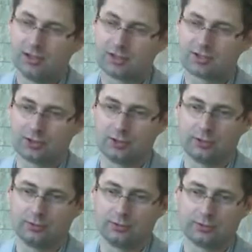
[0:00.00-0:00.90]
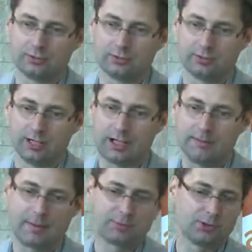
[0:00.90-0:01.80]
So
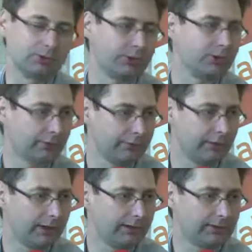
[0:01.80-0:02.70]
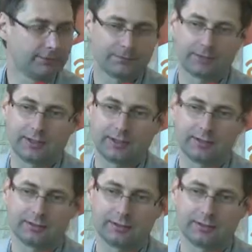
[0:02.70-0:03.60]
I'm absolutely not afraid
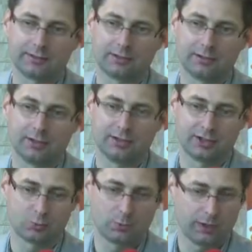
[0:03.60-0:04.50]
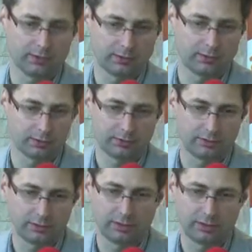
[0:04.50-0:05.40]
that it is one
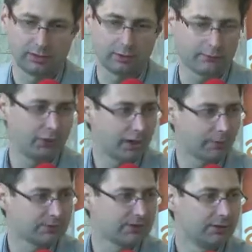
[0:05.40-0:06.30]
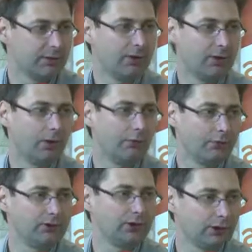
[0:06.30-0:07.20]
of the hubs of
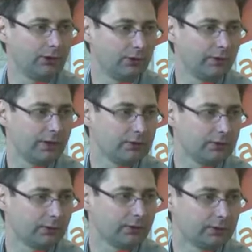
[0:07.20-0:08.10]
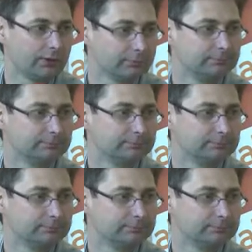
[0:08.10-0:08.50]
internet innovation over here.